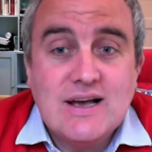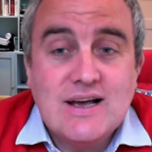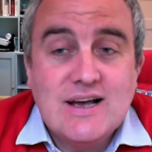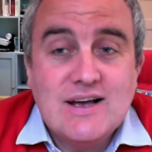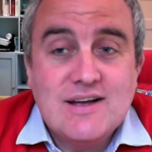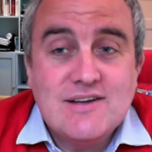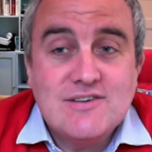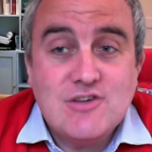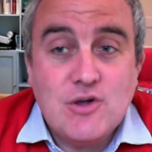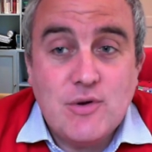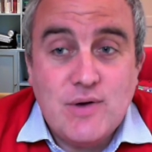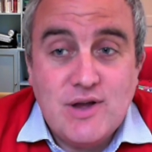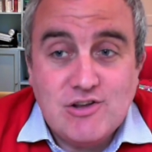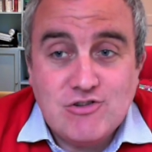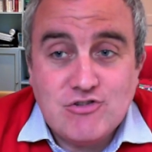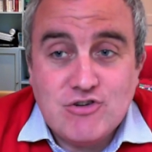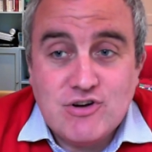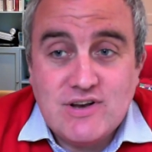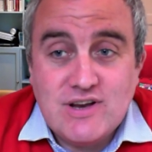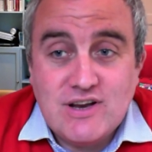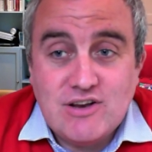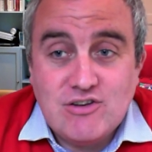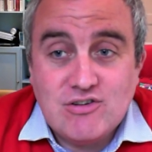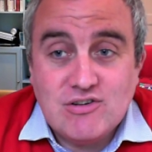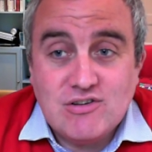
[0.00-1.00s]
So history
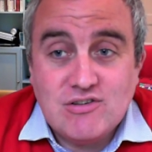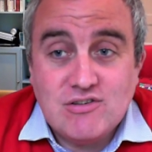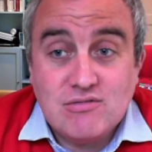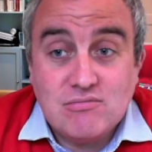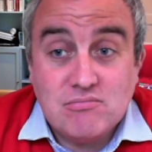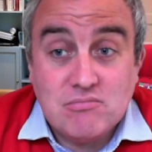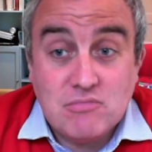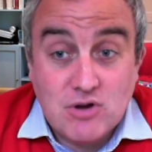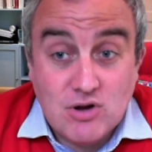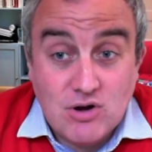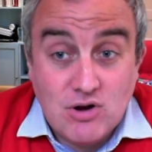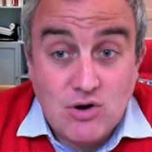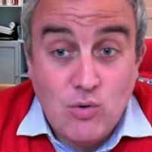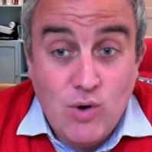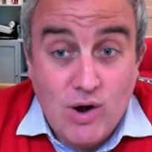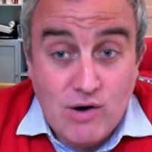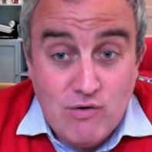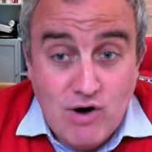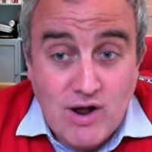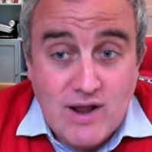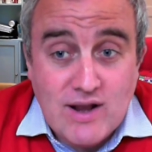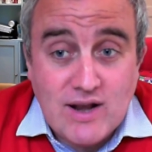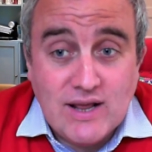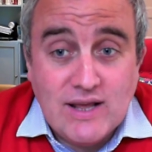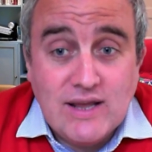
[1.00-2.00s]
teachers, quite
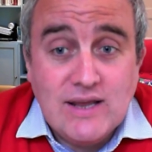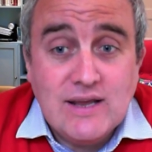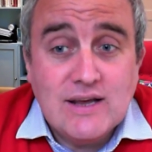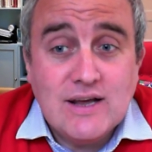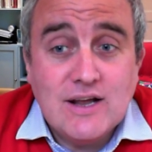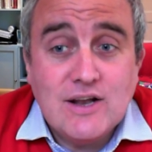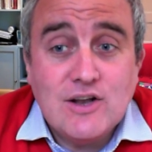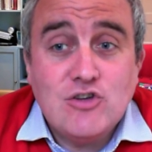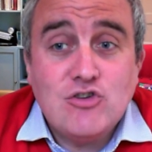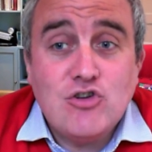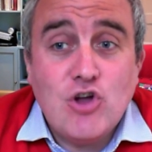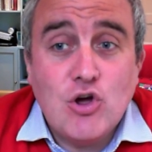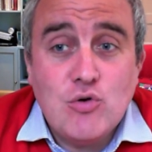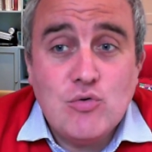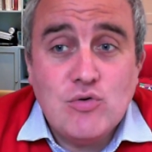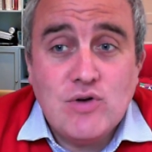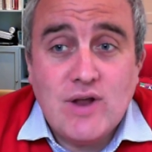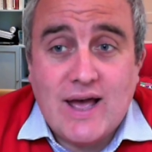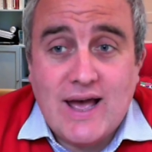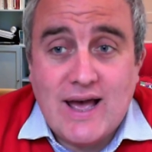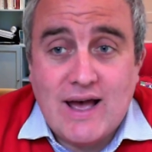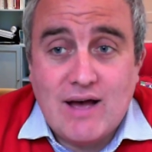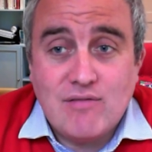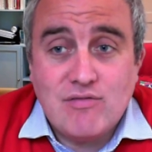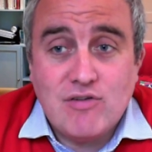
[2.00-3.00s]
rightly, don't
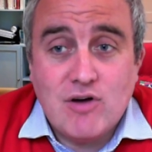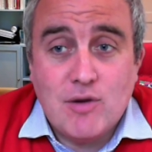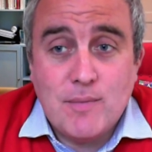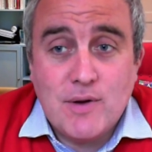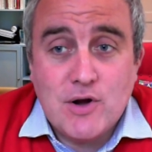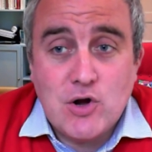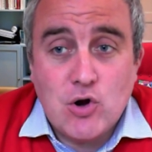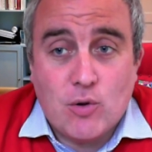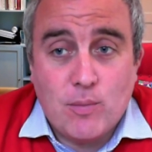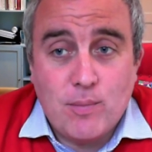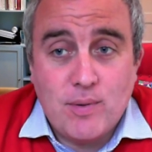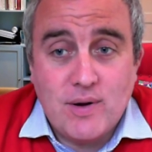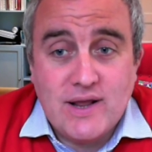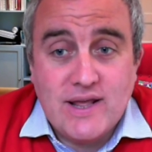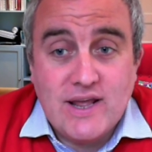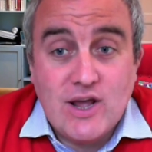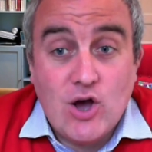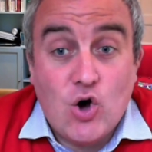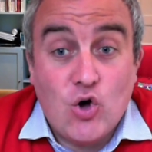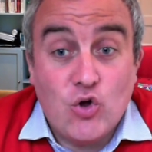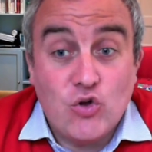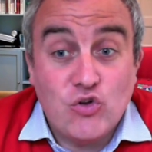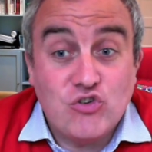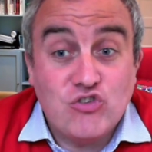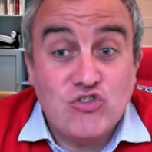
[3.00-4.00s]
have a monopoly
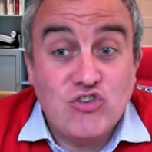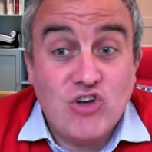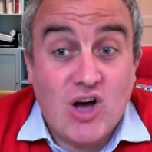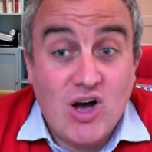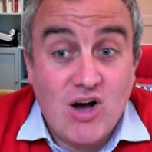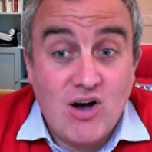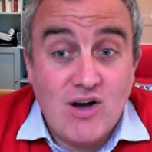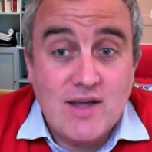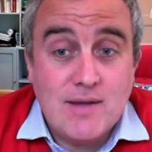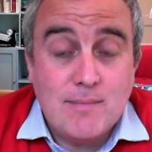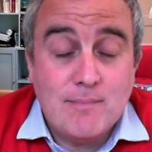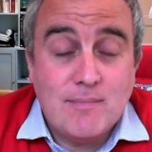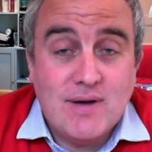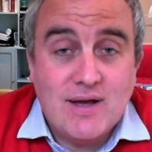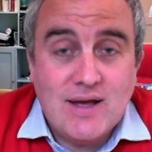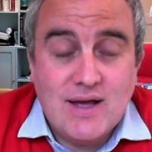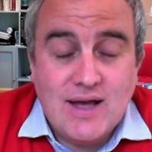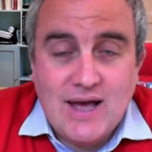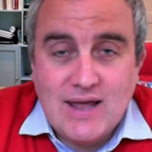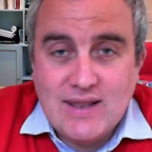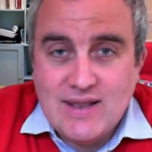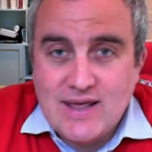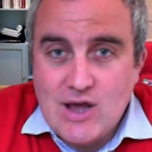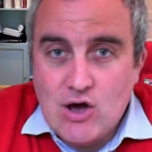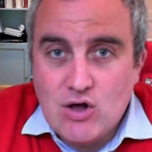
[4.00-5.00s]
on time,
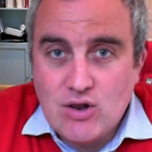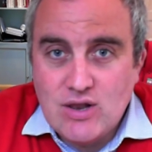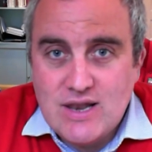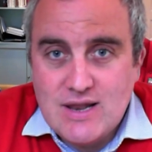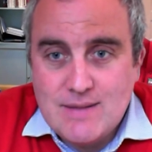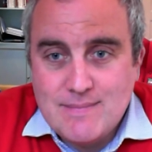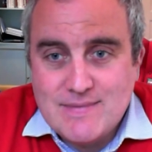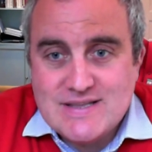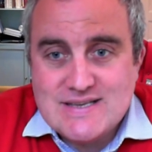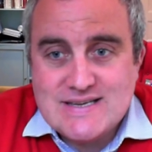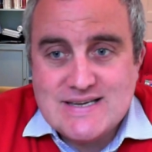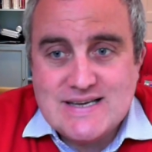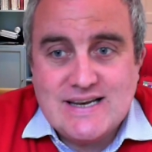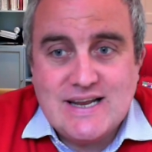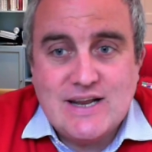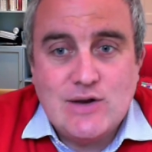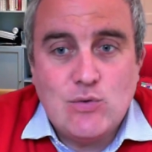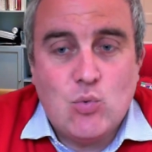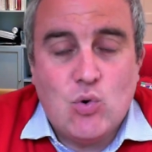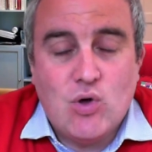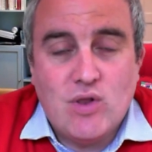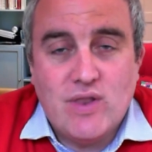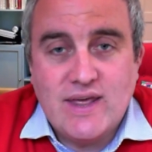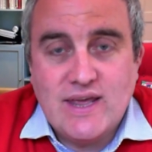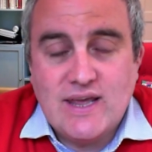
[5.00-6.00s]
and they are limited in
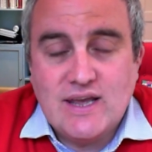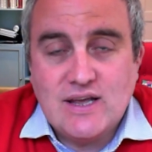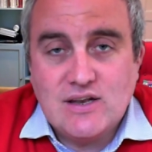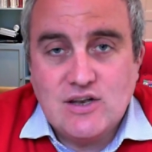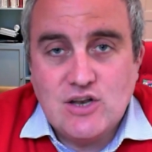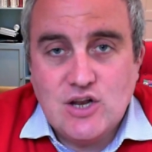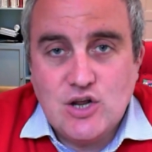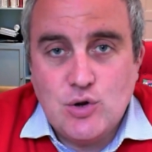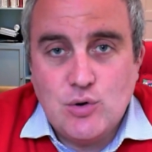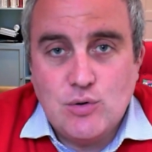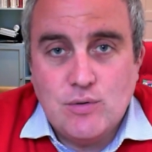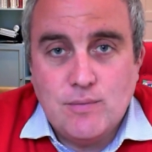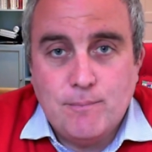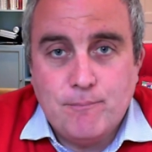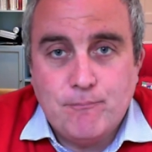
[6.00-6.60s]
what they can do.